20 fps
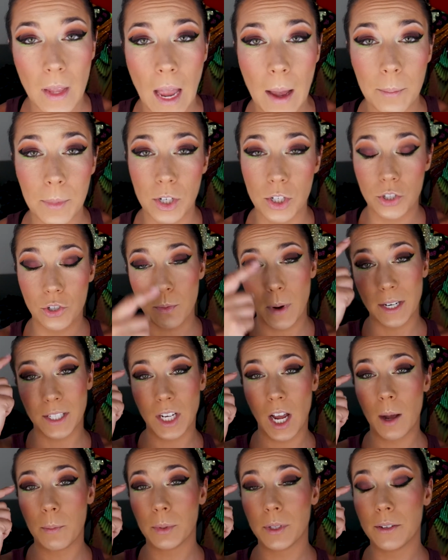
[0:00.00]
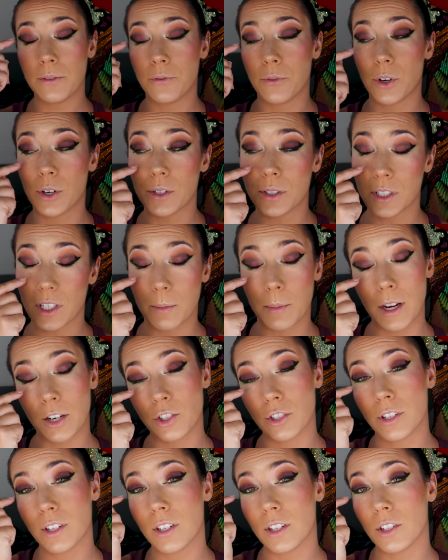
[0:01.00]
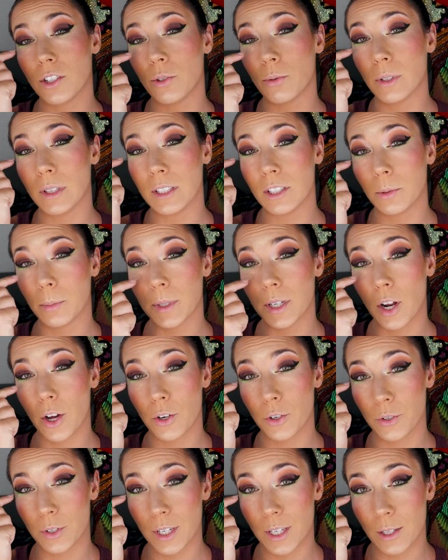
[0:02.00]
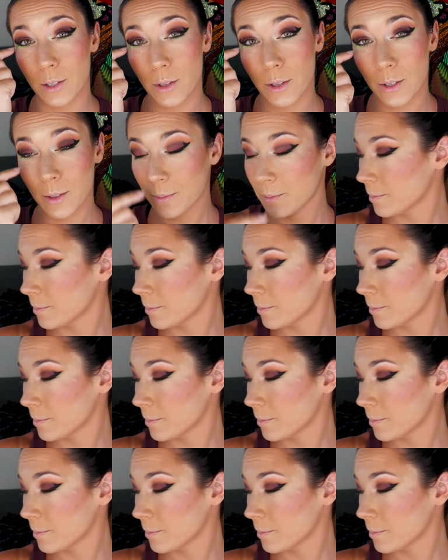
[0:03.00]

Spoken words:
I'm gonna do my top lid first, and I'm actually gonna do a little bit underneath.